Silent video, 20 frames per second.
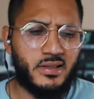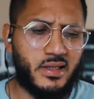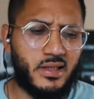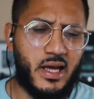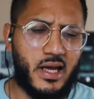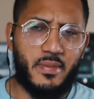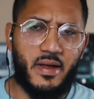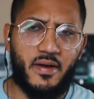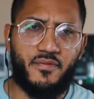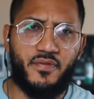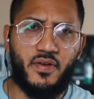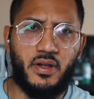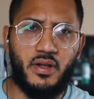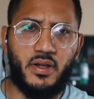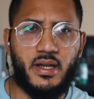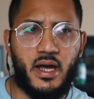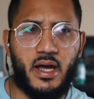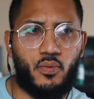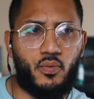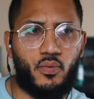today I'm not feeling
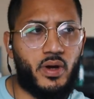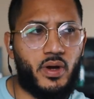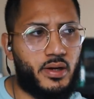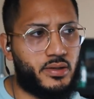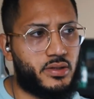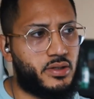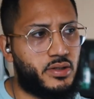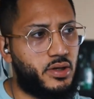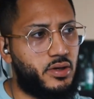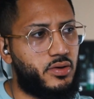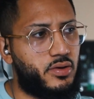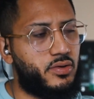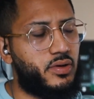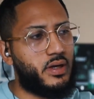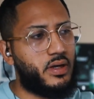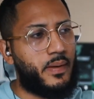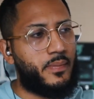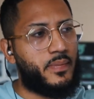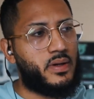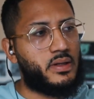that well, so
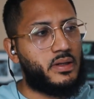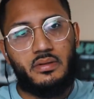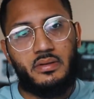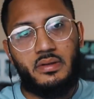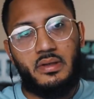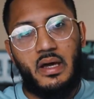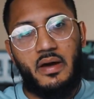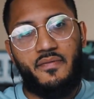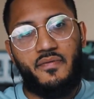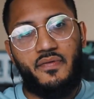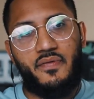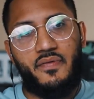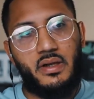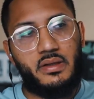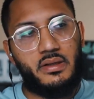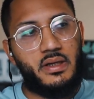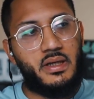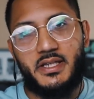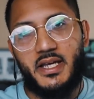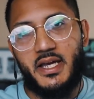I'm gonna
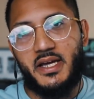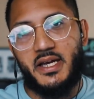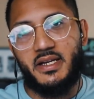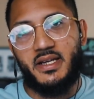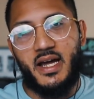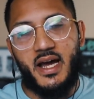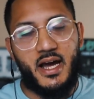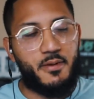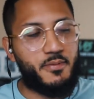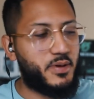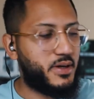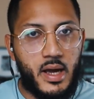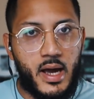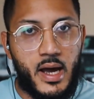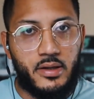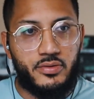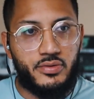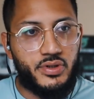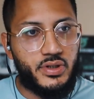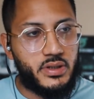definitely take a nap.
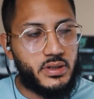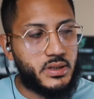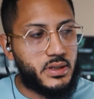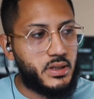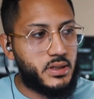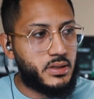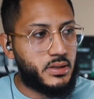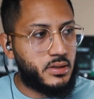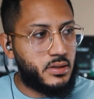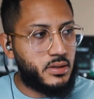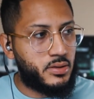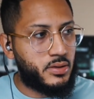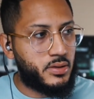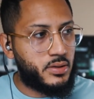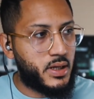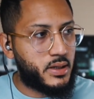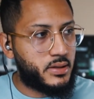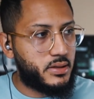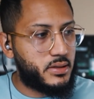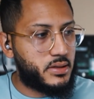Allergy season and all
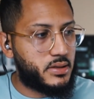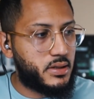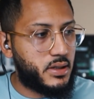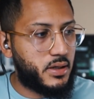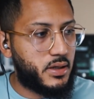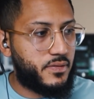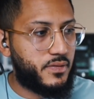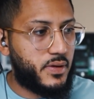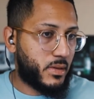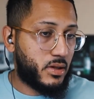that good stuff.